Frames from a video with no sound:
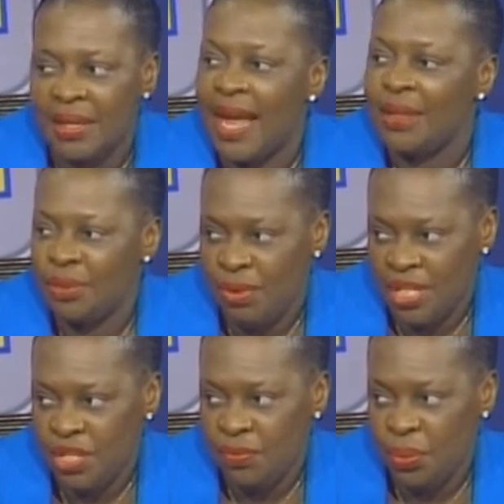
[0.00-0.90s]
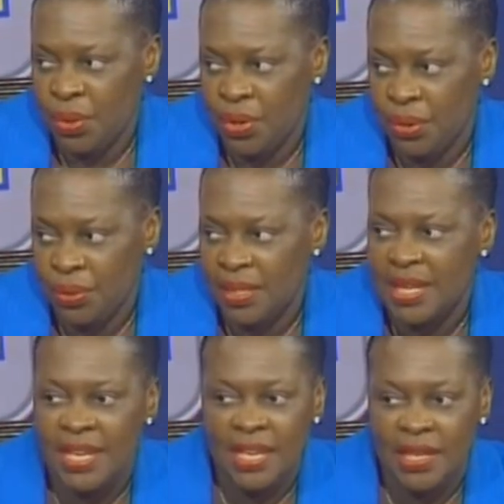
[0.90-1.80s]
like the rest of the world,
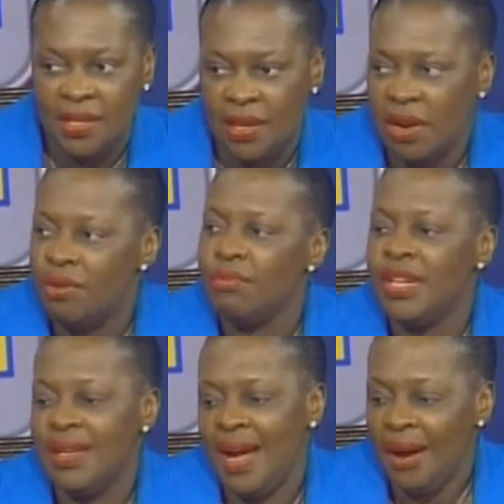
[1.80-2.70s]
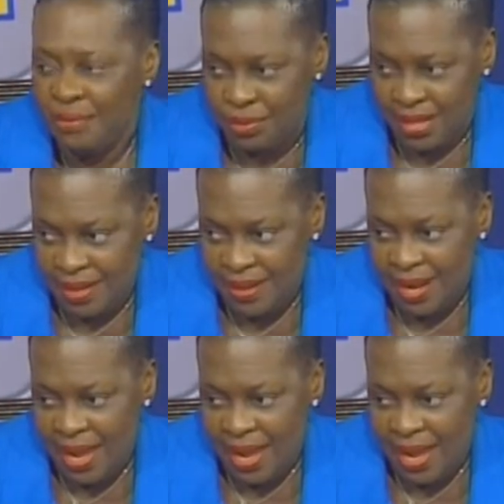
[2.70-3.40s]
is recovering,